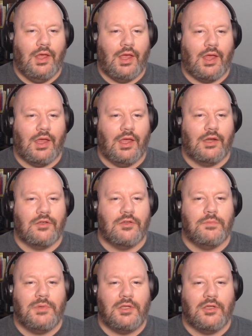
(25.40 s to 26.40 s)
and to
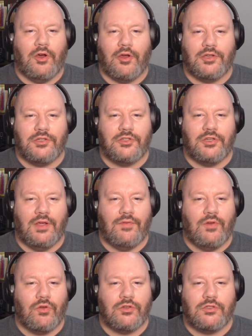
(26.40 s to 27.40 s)
be honest, I've
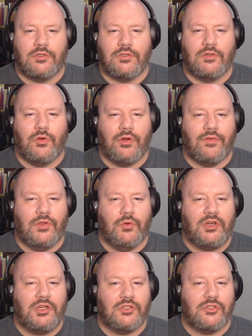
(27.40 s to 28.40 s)
noticed quite a few
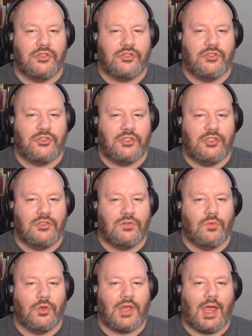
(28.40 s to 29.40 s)
inconsistencies
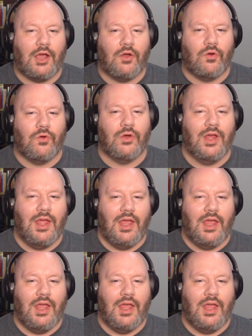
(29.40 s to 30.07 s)
with how